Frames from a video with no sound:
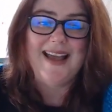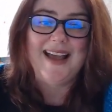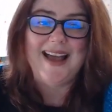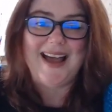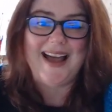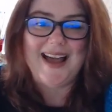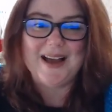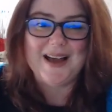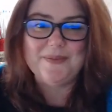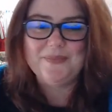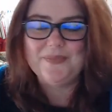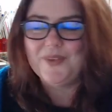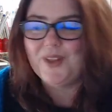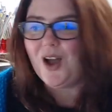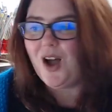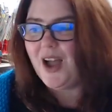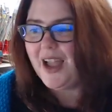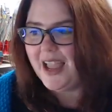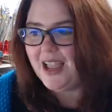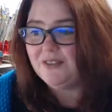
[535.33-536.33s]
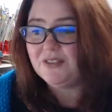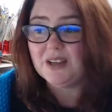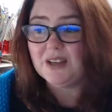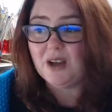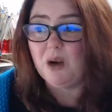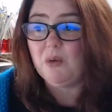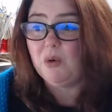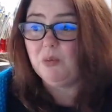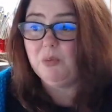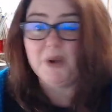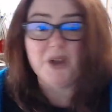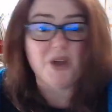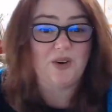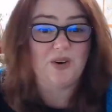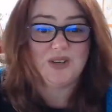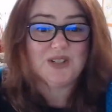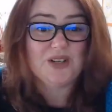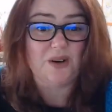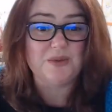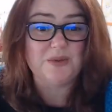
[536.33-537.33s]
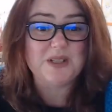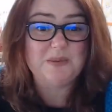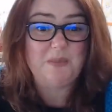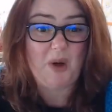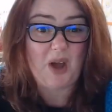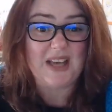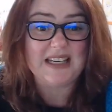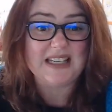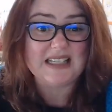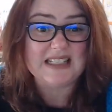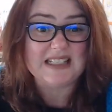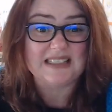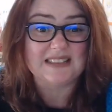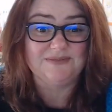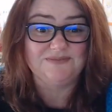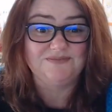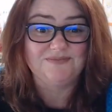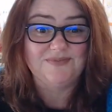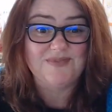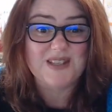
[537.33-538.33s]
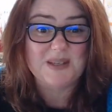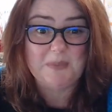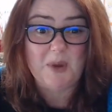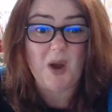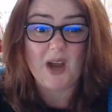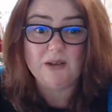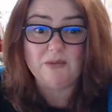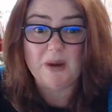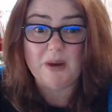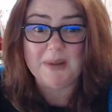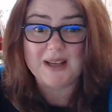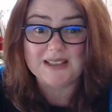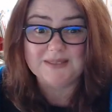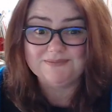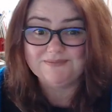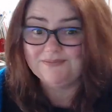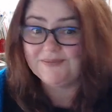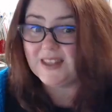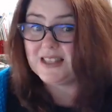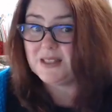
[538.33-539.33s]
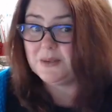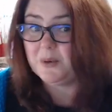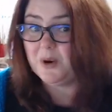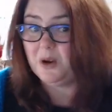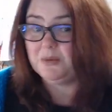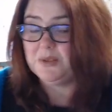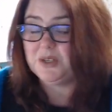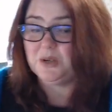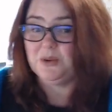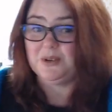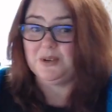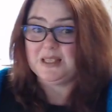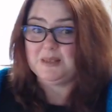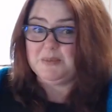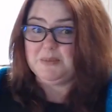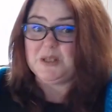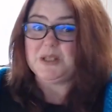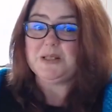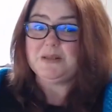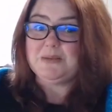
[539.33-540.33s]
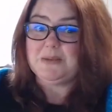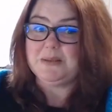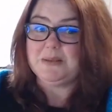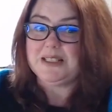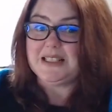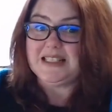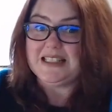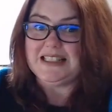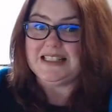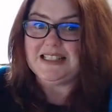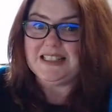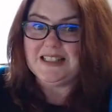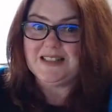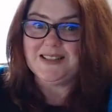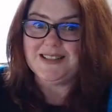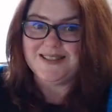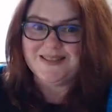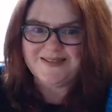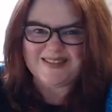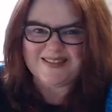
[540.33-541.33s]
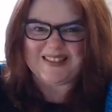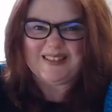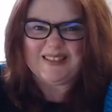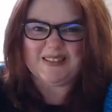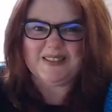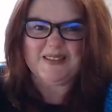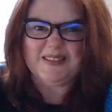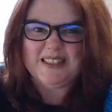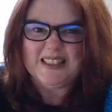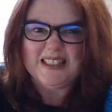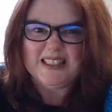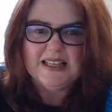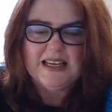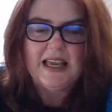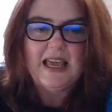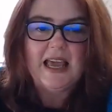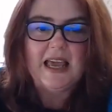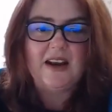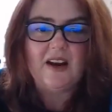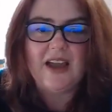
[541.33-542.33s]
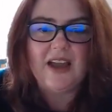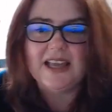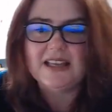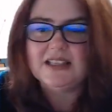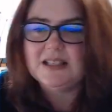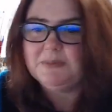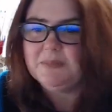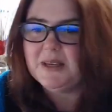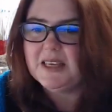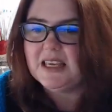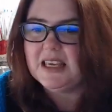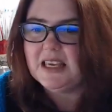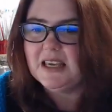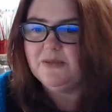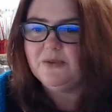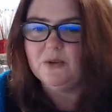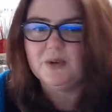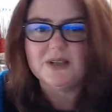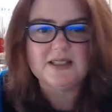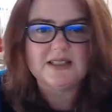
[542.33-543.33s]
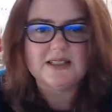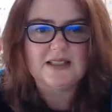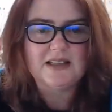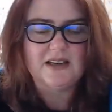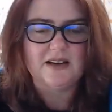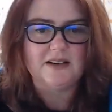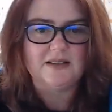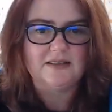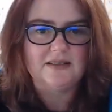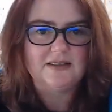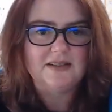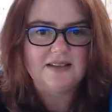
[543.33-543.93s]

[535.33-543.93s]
I will be honest, I was spite knitting, spite ribbing. That's what I was doing, spite ribbing at the end, you know. And I had to be careful because, you know,